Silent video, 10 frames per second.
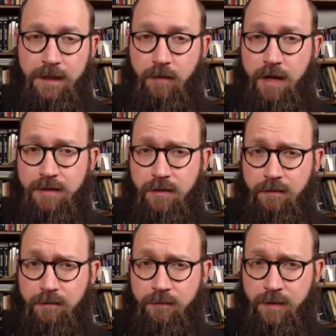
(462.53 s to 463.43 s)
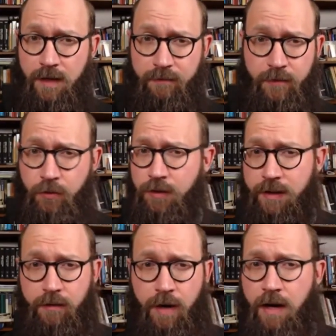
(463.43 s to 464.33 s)
And so I started kind of
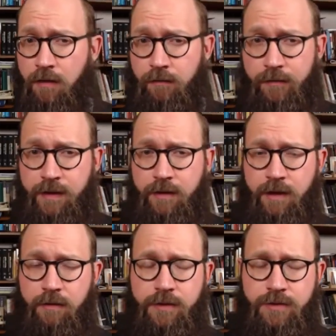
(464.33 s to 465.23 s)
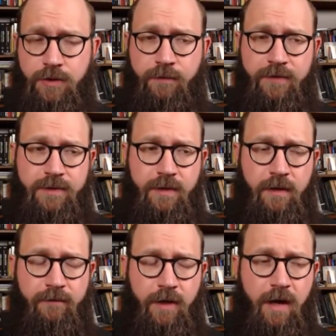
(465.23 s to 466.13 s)
googling around and looking on YouTube for
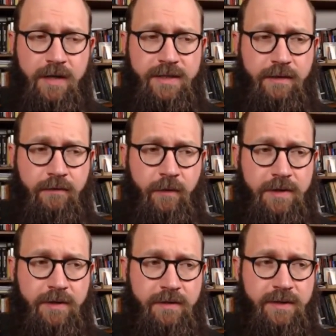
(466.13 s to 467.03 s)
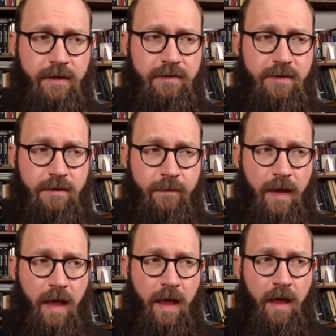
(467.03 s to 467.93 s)
uh, for content on Western esotericism,